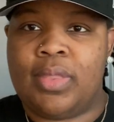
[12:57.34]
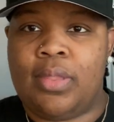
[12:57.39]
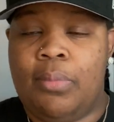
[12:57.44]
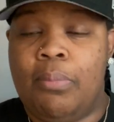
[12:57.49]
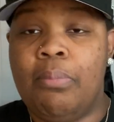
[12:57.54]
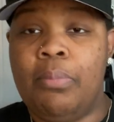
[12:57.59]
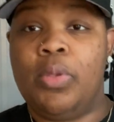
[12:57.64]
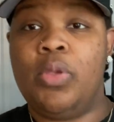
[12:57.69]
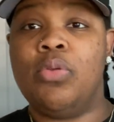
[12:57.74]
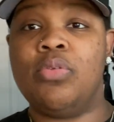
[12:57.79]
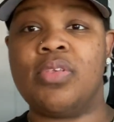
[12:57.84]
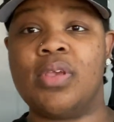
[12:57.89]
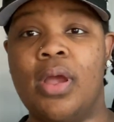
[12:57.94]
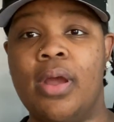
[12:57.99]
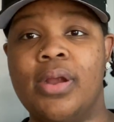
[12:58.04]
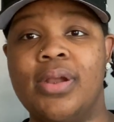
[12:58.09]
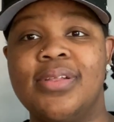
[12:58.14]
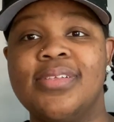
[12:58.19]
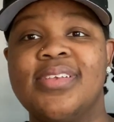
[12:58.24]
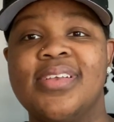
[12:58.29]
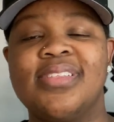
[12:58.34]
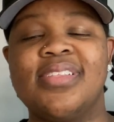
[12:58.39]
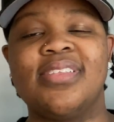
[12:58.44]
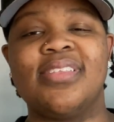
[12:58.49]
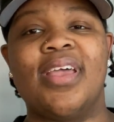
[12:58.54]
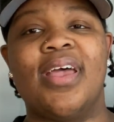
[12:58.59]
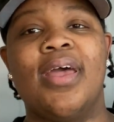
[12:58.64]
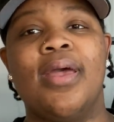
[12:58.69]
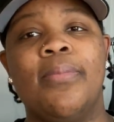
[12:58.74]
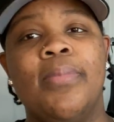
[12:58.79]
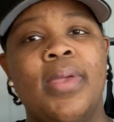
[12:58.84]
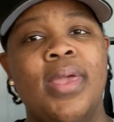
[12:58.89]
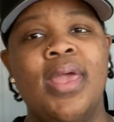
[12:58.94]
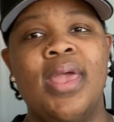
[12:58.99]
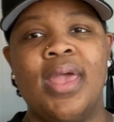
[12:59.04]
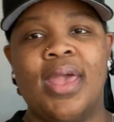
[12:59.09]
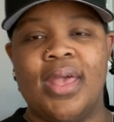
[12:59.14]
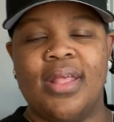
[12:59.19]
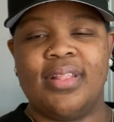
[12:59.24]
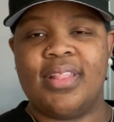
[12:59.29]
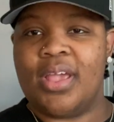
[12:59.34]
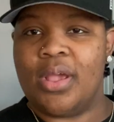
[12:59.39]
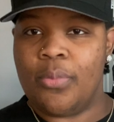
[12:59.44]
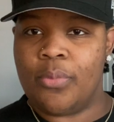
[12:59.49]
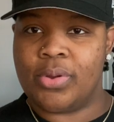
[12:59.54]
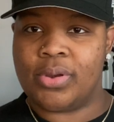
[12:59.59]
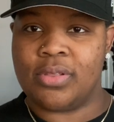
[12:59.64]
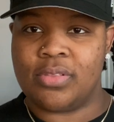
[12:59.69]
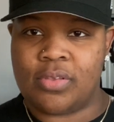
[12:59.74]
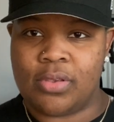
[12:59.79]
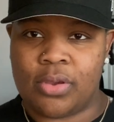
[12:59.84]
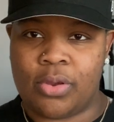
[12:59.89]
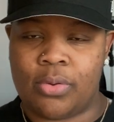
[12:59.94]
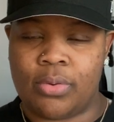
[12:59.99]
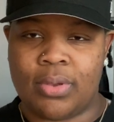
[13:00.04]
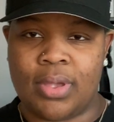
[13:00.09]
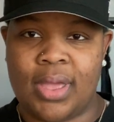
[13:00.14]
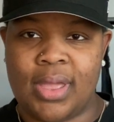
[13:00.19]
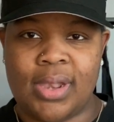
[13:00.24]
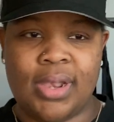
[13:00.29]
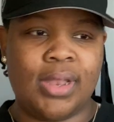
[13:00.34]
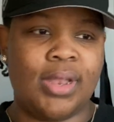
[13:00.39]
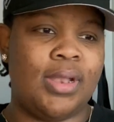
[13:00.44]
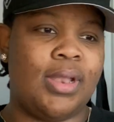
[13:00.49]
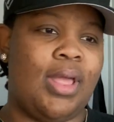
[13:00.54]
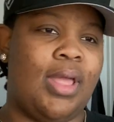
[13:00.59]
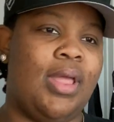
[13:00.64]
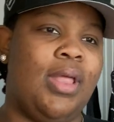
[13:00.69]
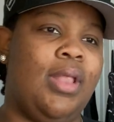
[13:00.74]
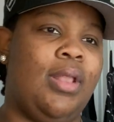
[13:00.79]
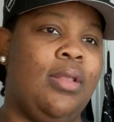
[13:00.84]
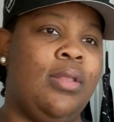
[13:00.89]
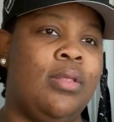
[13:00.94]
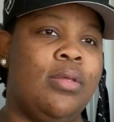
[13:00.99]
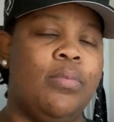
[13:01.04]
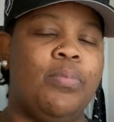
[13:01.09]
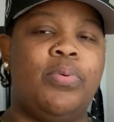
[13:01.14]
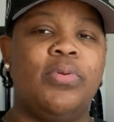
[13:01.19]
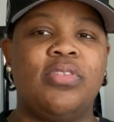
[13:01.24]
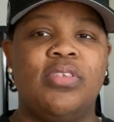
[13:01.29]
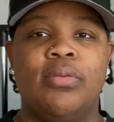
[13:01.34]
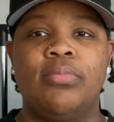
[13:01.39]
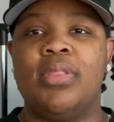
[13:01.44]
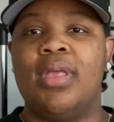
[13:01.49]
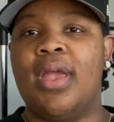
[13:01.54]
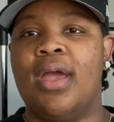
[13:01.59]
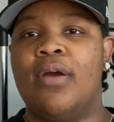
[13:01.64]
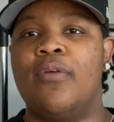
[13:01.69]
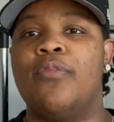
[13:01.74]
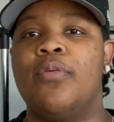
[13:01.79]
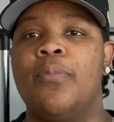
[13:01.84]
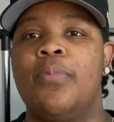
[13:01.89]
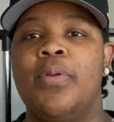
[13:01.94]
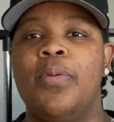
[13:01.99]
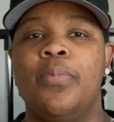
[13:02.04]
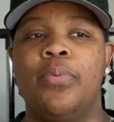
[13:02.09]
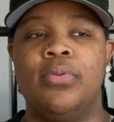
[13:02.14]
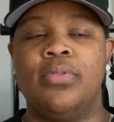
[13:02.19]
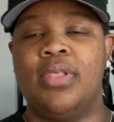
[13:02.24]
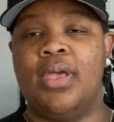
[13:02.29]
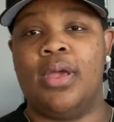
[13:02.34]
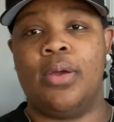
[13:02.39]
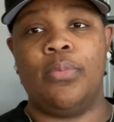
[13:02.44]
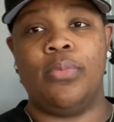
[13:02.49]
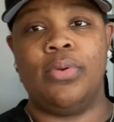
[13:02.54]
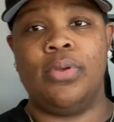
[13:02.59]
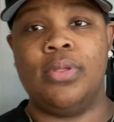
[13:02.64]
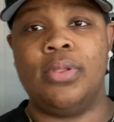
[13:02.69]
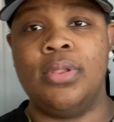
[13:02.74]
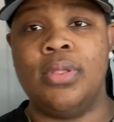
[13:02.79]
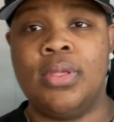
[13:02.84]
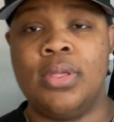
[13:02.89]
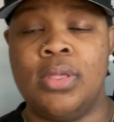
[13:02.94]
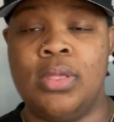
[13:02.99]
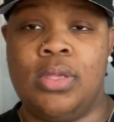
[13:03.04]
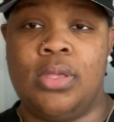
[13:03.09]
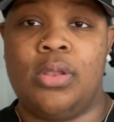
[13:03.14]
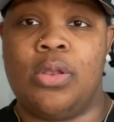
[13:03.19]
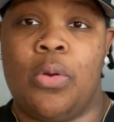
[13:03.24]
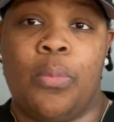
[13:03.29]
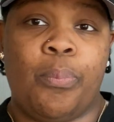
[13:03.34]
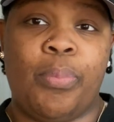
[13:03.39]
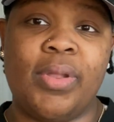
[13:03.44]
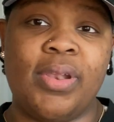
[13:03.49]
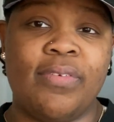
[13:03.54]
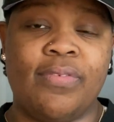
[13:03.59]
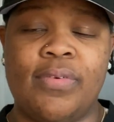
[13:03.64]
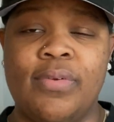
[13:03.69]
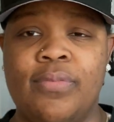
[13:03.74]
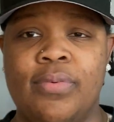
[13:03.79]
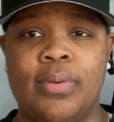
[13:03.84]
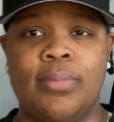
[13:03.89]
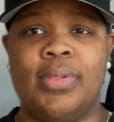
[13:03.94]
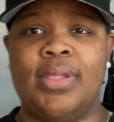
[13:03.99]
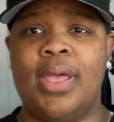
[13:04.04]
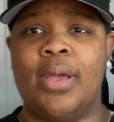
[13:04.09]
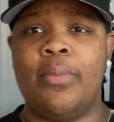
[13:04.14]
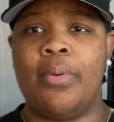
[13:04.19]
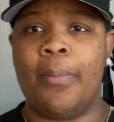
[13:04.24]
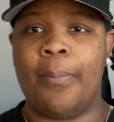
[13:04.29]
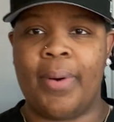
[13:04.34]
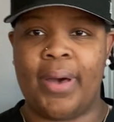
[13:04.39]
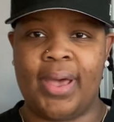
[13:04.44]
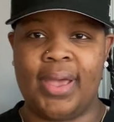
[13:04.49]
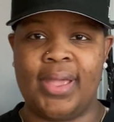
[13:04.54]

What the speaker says: music artists at the time, and they wanted to create it and put something out for people that would, you know, benefit from it. They would buy